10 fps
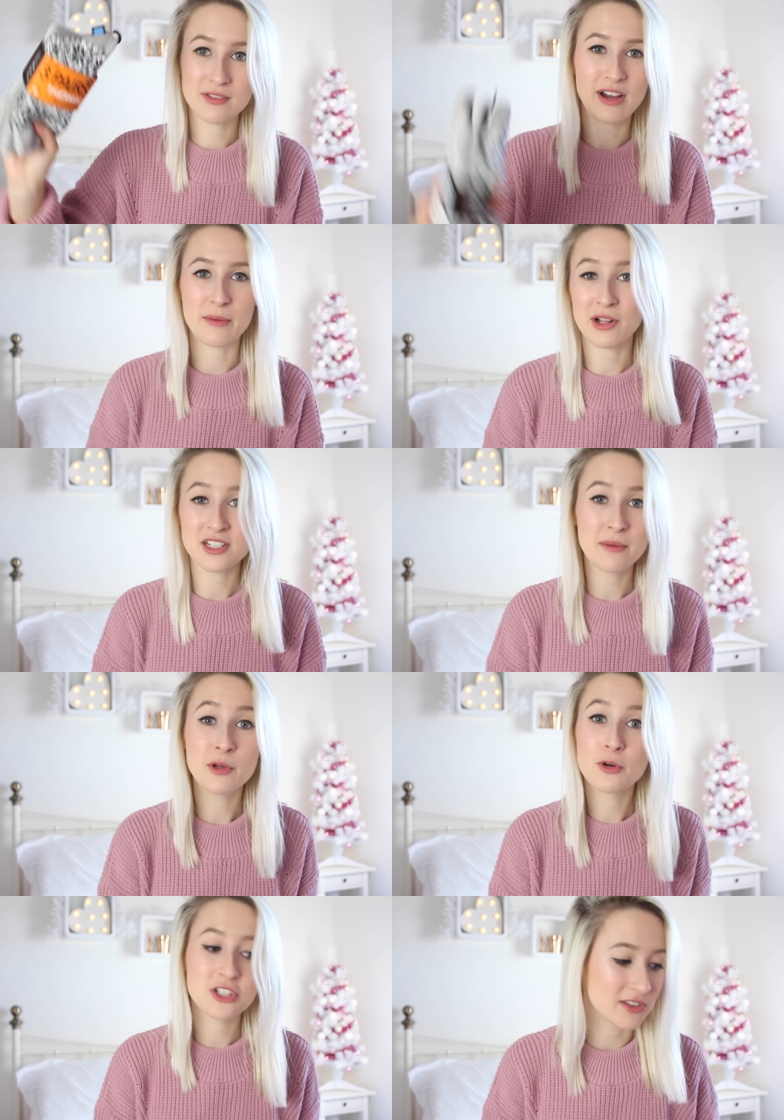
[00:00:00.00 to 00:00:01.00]
In fact by the time
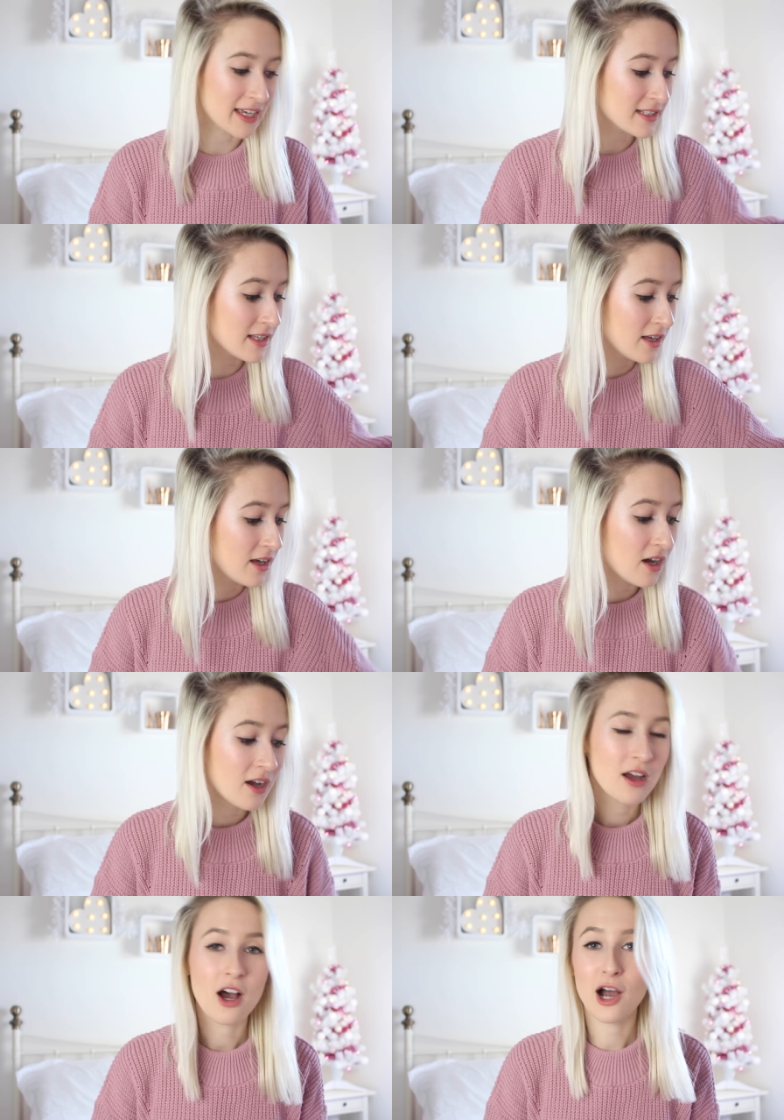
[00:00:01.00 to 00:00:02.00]
you're watching this
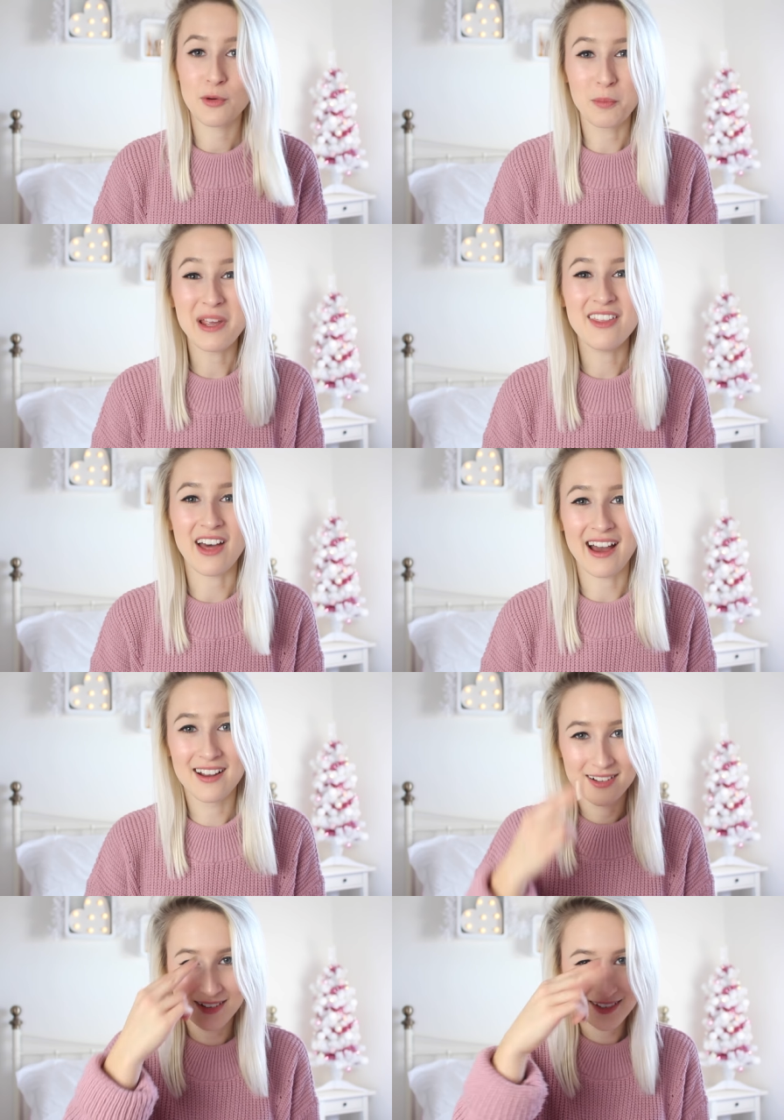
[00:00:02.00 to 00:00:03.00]
I will be there.